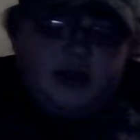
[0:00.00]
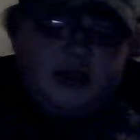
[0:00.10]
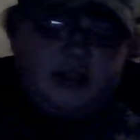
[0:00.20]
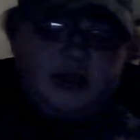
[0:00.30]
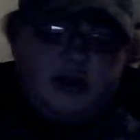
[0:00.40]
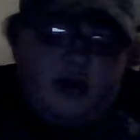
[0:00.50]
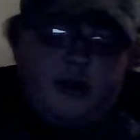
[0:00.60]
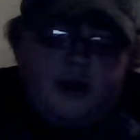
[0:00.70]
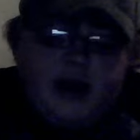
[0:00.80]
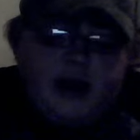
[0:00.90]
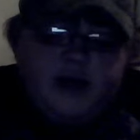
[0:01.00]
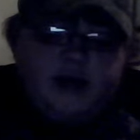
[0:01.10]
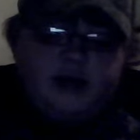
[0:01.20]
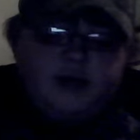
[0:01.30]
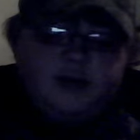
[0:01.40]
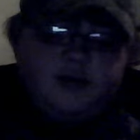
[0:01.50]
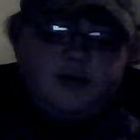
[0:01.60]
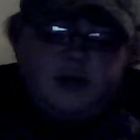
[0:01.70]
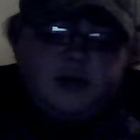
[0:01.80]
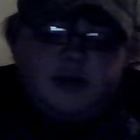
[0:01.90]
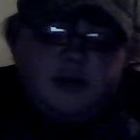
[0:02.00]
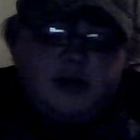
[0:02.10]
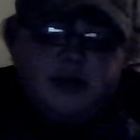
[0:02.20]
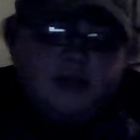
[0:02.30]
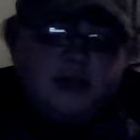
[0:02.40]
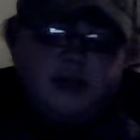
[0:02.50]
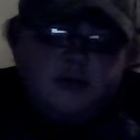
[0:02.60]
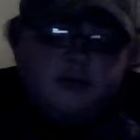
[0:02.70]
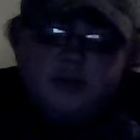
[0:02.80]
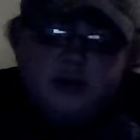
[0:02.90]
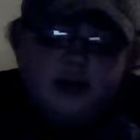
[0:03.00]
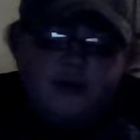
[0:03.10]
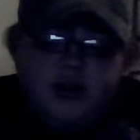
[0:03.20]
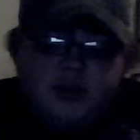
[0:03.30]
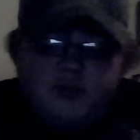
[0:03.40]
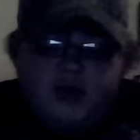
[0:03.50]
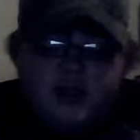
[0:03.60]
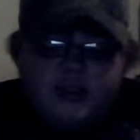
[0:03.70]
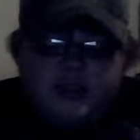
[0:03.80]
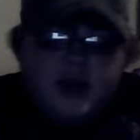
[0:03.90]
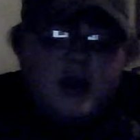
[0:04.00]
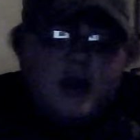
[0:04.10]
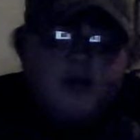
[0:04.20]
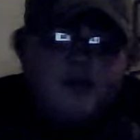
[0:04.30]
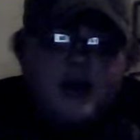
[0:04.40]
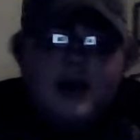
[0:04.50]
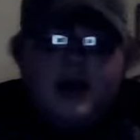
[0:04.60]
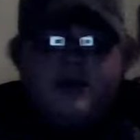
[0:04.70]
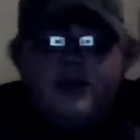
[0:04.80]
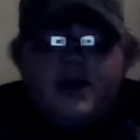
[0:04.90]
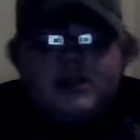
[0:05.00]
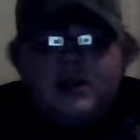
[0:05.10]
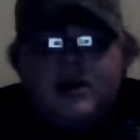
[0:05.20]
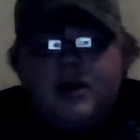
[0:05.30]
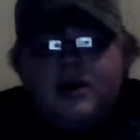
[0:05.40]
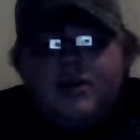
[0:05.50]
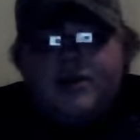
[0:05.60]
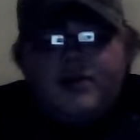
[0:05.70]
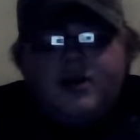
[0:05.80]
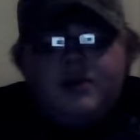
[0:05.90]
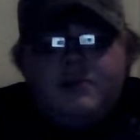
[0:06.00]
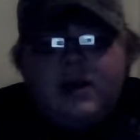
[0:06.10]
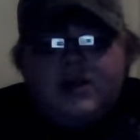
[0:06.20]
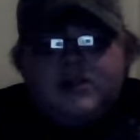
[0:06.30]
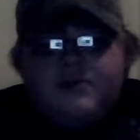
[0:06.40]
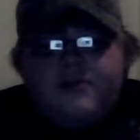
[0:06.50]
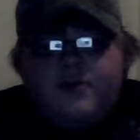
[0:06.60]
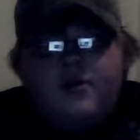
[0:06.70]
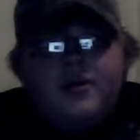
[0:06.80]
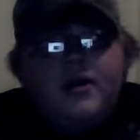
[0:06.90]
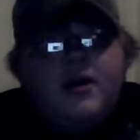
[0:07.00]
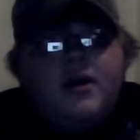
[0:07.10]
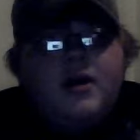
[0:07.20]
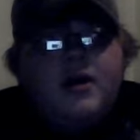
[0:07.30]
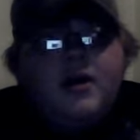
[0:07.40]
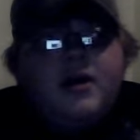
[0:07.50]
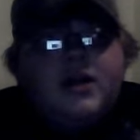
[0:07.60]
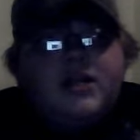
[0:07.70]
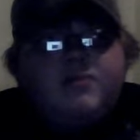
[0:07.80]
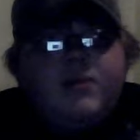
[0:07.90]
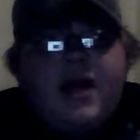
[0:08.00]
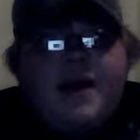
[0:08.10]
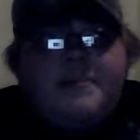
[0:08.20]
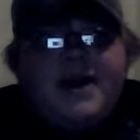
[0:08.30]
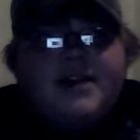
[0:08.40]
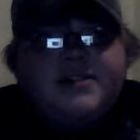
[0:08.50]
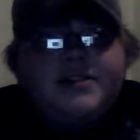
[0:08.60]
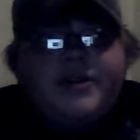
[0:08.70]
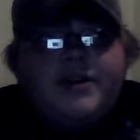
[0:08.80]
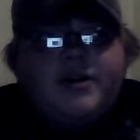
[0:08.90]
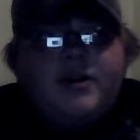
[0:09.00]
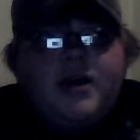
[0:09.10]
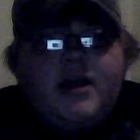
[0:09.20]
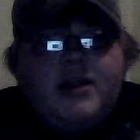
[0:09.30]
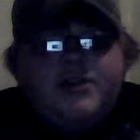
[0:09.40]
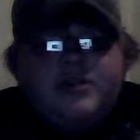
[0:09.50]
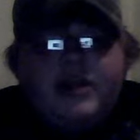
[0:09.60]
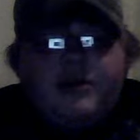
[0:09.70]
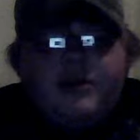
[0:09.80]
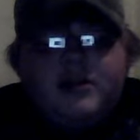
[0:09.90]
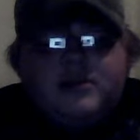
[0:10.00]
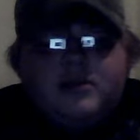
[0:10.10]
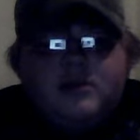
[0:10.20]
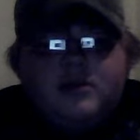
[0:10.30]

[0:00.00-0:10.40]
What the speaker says: thinks they're all that and tries to get way too much. Right now they're asking $130 for a Splatmaster and two Stingrays.